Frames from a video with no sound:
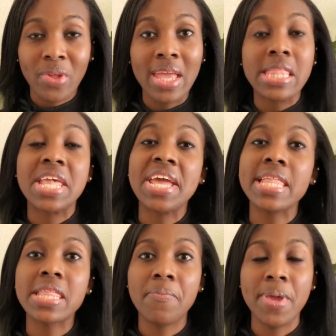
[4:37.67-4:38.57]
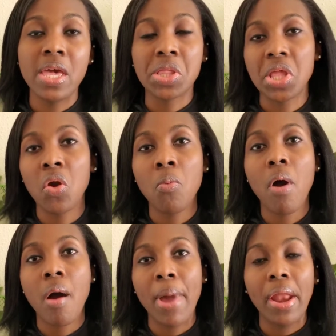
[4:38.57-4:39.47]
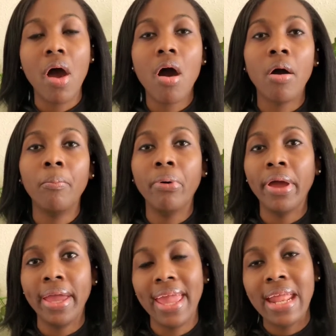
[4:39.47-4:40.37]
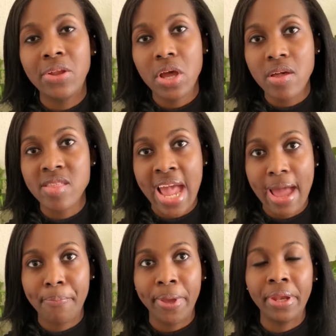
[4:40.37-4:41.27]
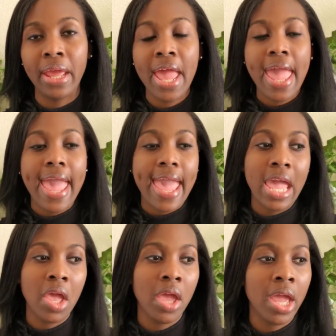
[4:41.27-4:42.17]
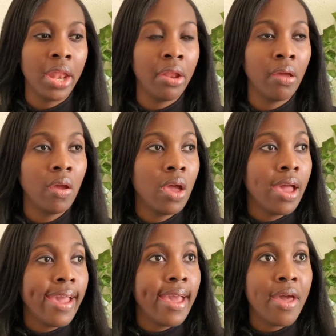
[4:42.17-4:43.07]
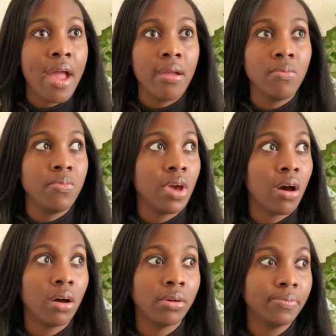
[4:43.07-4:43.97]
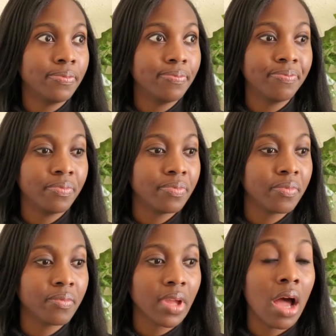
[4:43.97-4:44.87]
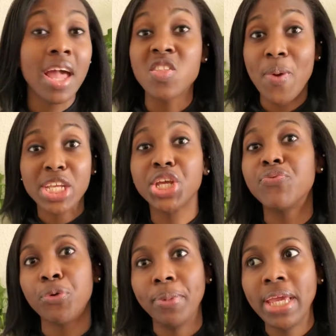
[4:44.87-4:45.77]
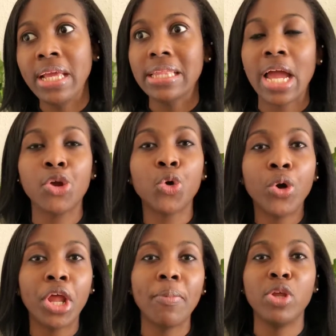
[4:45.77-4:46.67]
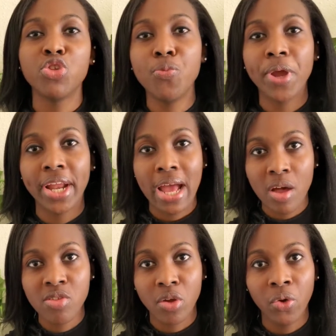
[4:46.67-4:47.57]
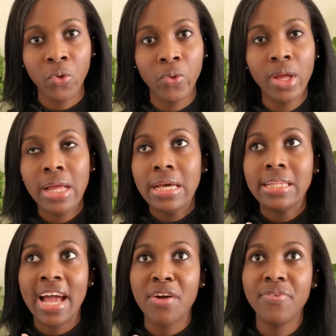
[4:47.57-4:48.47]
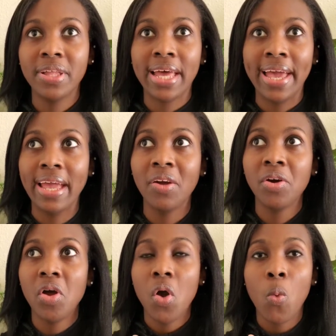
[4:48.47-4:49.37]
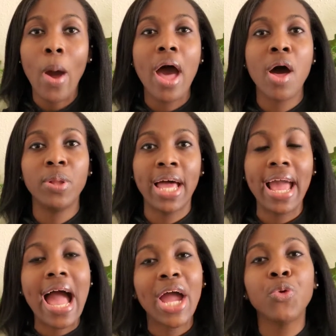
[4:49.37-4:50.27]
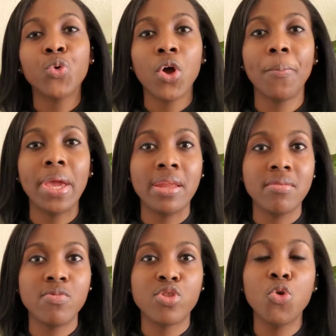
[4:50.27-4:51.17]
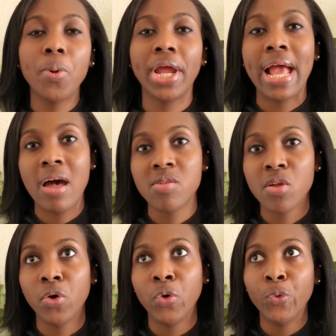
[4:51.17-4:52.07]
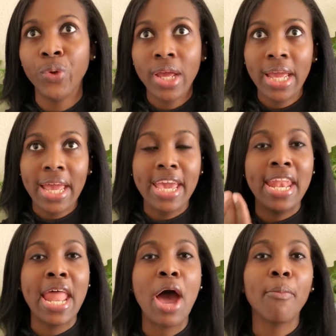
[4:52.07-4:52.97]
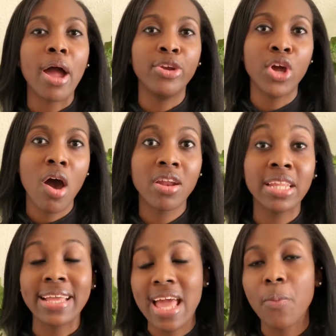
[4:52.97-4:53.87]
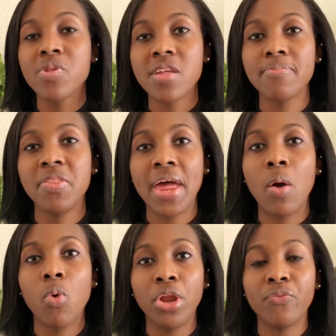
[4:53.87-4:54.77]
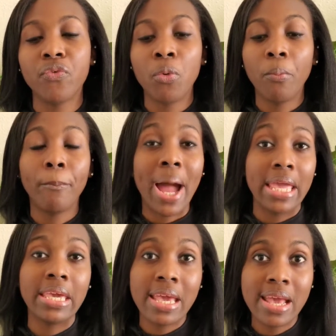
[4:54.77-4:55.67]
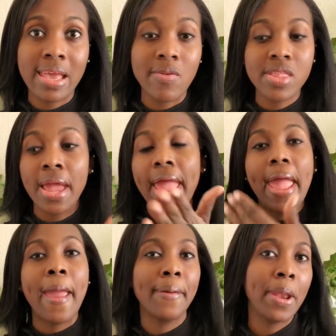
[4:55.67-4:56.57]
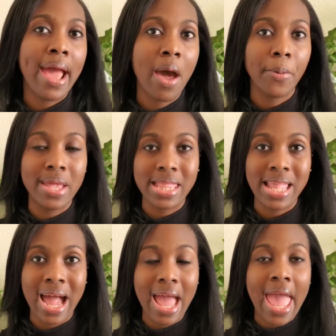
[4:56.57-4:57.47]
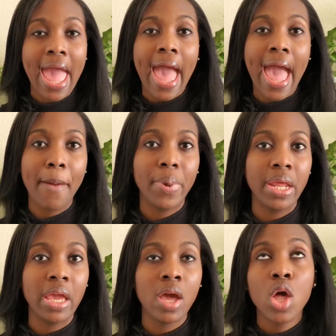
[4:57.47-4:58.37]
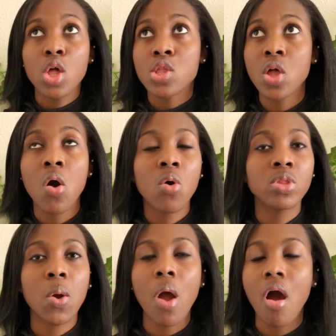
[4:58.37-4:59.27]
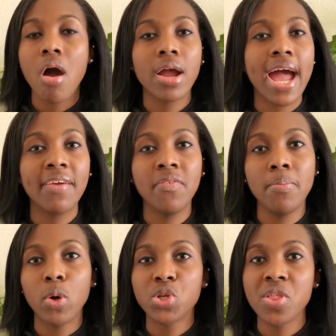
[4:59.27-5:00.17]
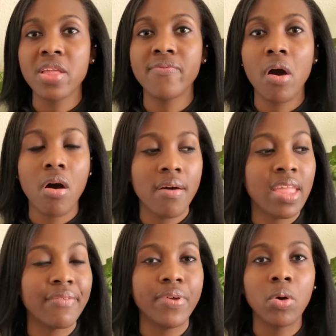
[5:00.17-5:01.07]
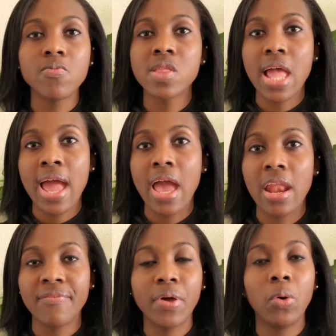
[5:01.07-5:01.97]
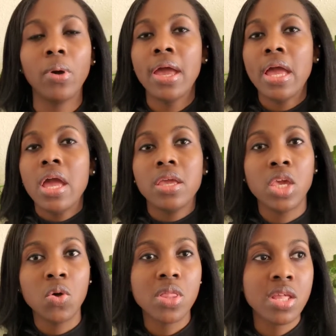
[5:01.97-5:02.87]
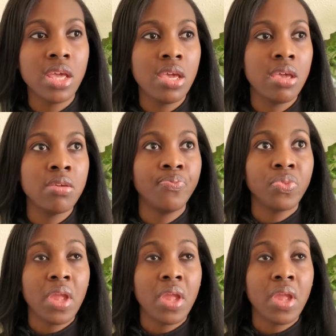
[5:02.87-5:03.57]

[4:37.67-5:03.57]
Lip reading: intends to be a single mom at all, but it does happen. And y'all, especially for me, like growing up in a two-parent household, like I felt like, wow, like I grew up in a two-parent household, and now my daughter, like that was something that I wanted for my kids, and now it's not happening. So there were all kind of emotions involved. I felt sad. I felt guilty,